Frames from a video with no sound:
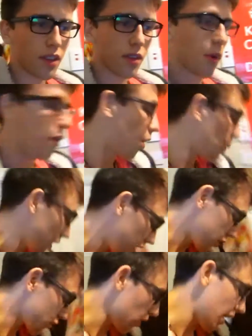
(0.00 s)
Tomorrow we're
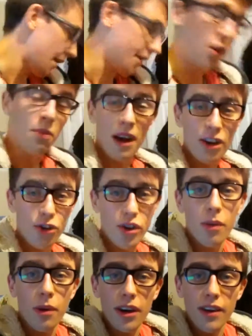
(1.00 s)
going to try out our new battery,
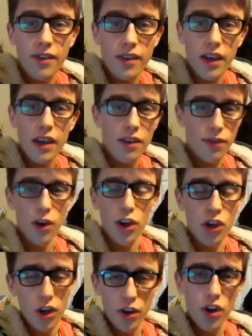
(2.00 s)
and we're going to see, it's fully
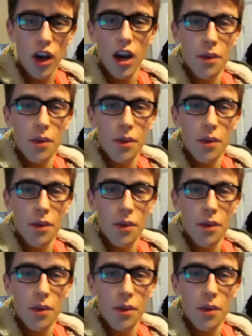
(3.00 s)
charged,